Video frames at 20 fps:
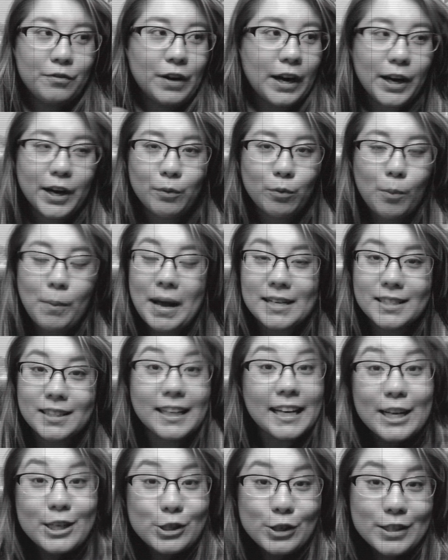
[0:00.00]
very
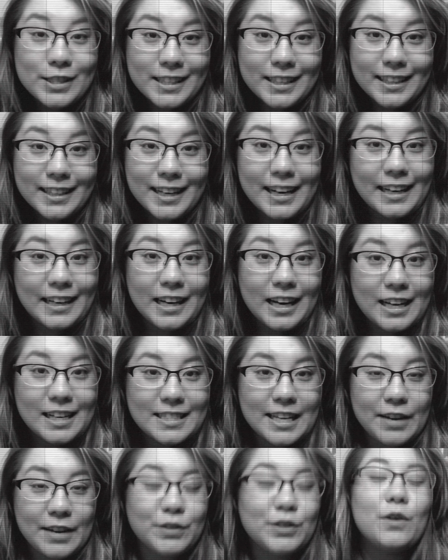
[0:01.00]
romantically interested in us,
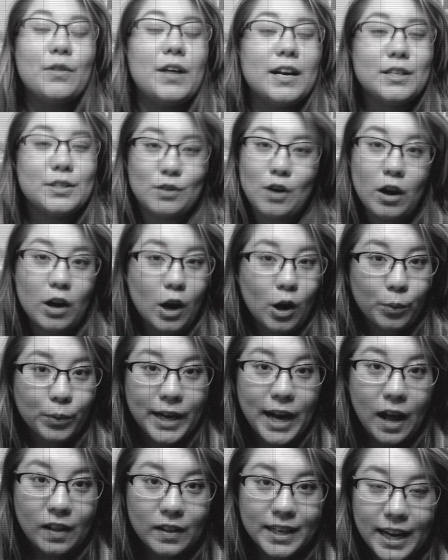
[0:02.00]
even though that is not our
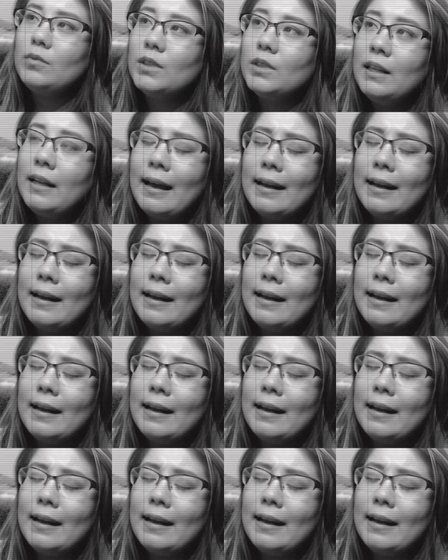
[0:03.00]
reality.